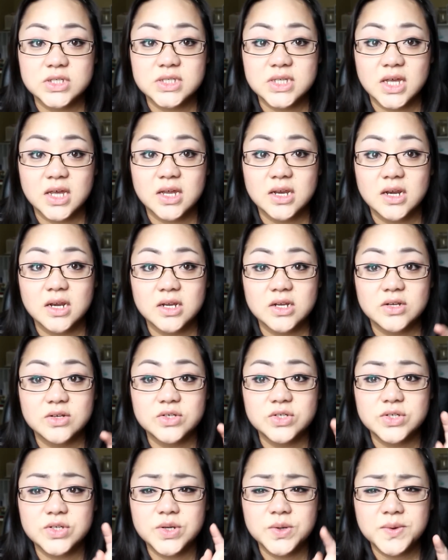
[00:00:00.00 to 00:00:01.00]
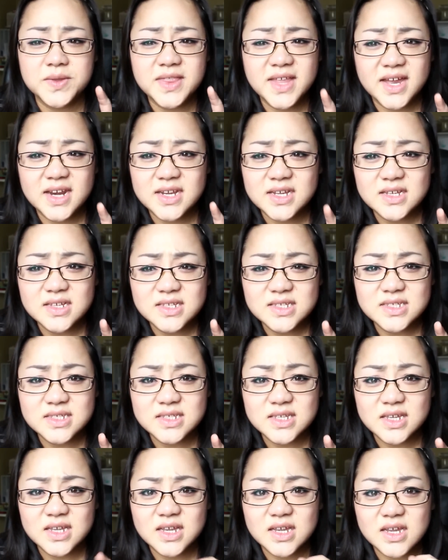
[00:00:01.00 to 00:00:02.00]
said, do you know what that
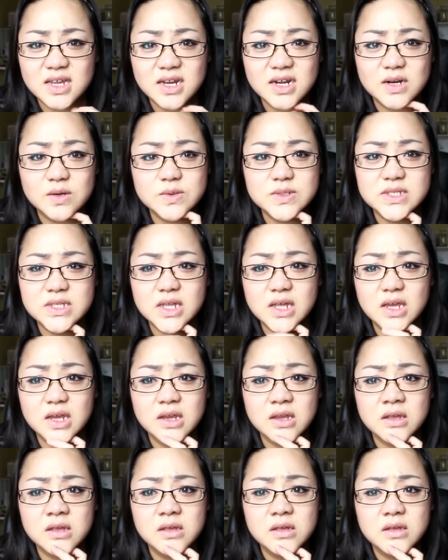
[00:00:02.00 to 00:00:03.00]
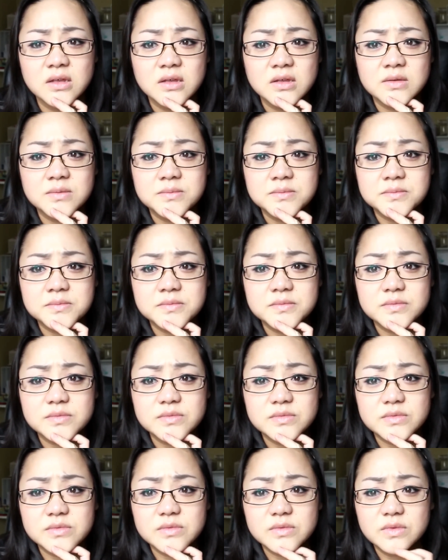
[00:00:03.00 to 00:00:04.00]
is? And I was like,
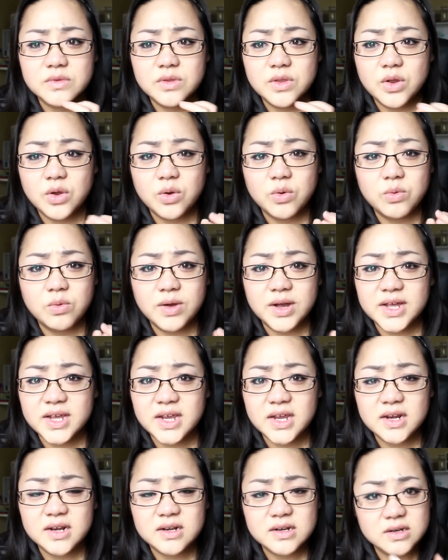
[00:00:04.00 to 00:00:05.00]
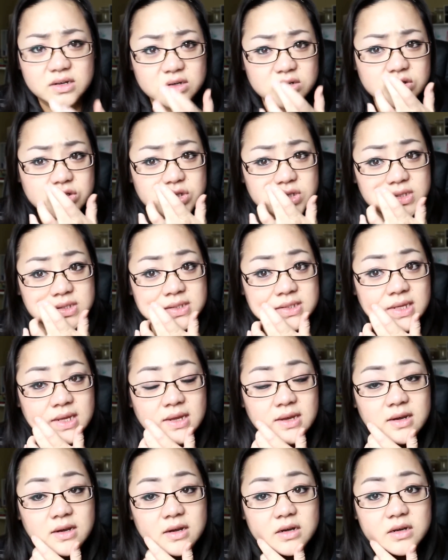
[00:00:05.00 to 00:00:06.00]
no, what? And she
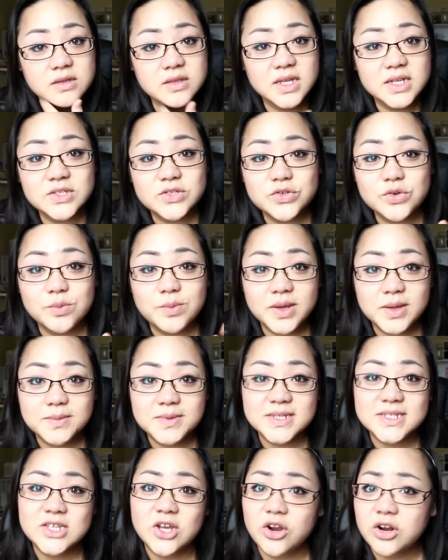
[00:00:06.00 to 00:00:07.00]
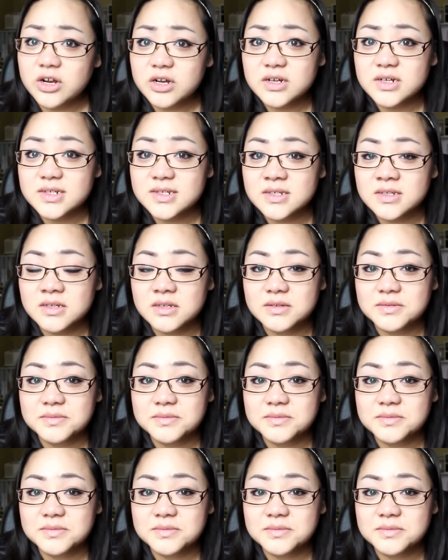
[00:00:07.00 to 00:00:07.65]
said, that's your baby's heart.